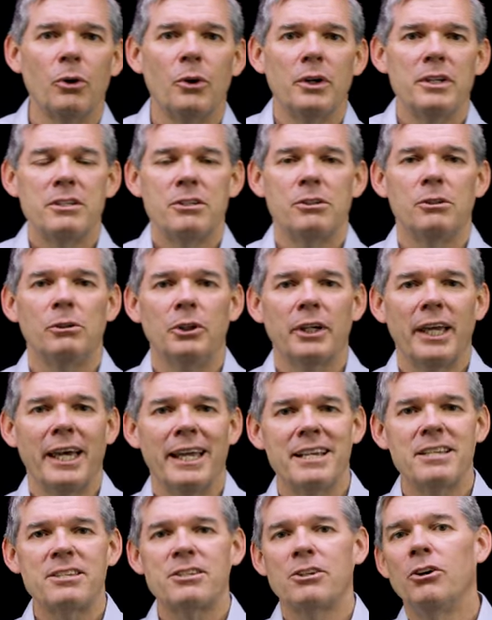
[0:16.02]
going to look
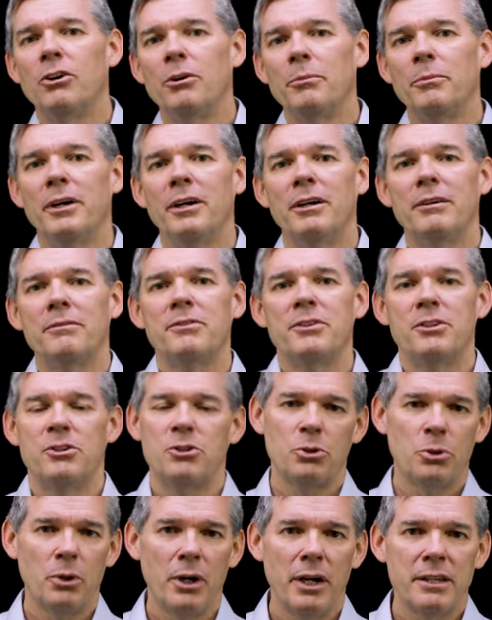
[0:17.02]
at a psalm of
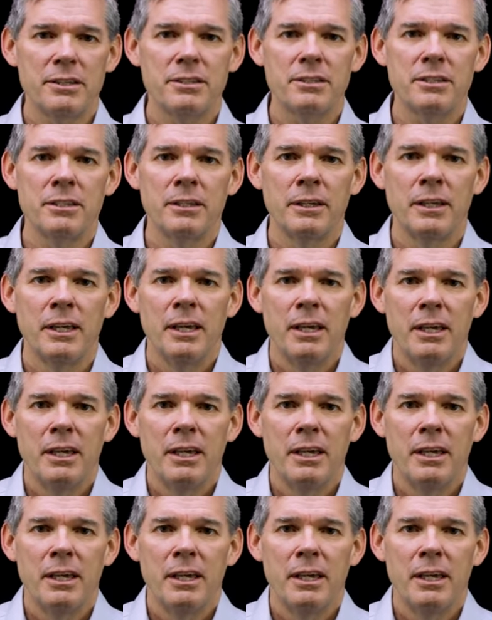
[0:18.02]
trust.